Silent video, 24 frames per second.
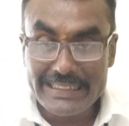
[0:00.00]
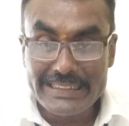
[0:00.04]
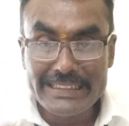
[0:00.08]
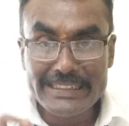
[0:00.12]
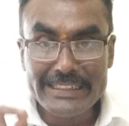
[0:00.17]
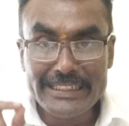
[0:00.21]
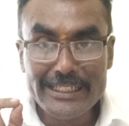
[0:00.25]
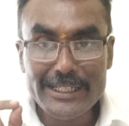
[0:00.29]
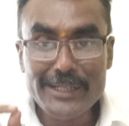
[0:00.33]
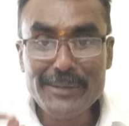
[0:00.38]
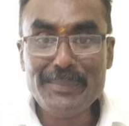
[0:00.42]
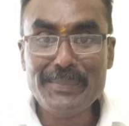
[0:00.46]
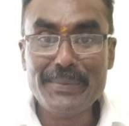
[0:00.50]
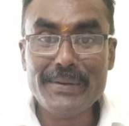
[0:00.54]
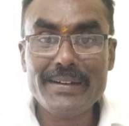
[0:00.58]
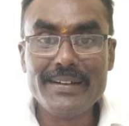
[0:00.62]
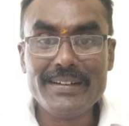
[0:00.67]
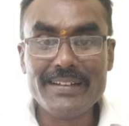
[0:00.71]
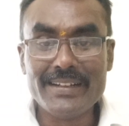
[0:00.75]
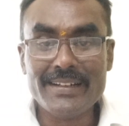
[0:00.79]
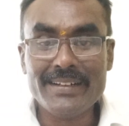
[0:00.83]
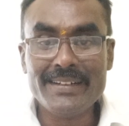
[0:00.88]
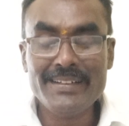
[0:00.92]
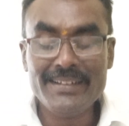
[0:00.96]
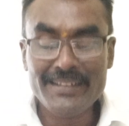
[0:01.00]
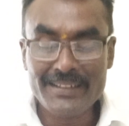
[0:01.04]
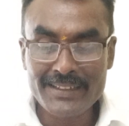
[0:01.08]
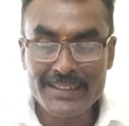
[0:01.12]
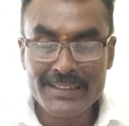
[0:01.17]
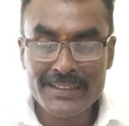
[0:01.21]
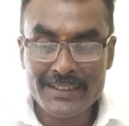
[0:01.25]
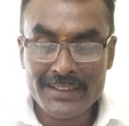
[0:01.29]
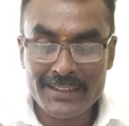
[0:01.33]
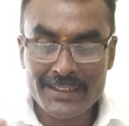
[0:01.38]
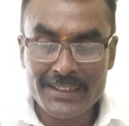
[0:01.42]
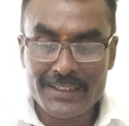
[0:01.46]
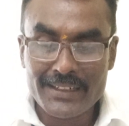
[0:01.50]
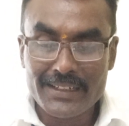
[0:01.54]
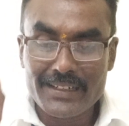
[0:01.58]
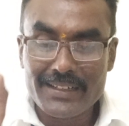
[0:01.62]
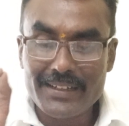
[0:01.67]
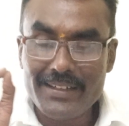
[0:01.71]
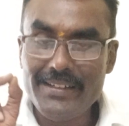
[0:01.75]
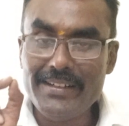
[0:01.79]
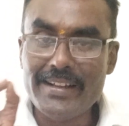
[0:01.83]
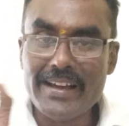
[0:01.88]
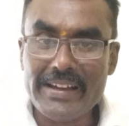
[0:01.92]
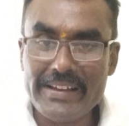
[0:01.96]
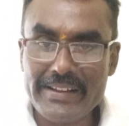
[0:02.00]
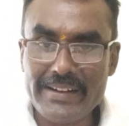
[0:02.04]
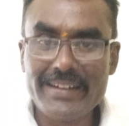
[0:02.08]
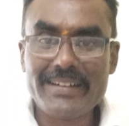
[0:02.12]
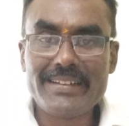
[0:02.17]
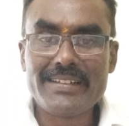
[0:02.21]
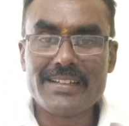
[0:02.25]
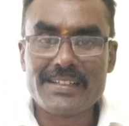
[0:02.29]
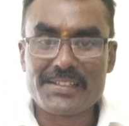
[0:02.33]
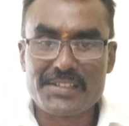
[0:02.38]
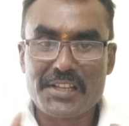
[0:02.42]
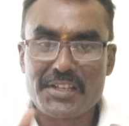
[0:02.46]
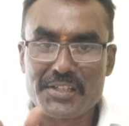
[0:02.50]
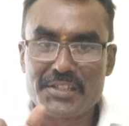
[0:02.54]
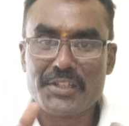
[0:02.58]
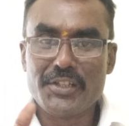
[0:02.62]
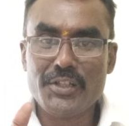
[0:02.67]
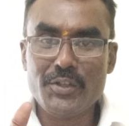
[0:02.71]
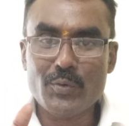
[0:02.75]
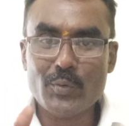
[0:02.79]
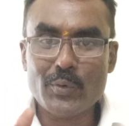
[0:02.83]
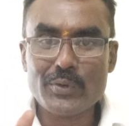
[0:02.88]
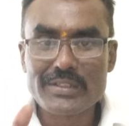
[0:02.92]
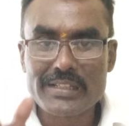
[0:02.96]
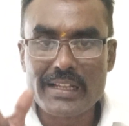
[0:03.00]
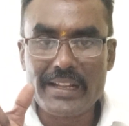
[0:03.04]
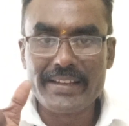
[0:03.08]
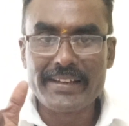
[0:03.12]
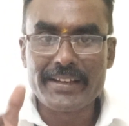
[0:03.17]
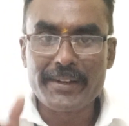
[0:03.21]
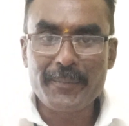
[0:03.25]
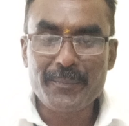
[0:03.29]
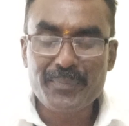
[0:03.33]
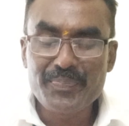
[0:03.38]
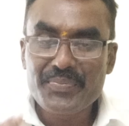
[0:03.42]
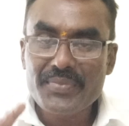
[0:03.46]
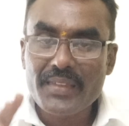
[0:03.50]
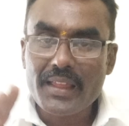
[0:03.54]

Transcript: independent directors, CEOs like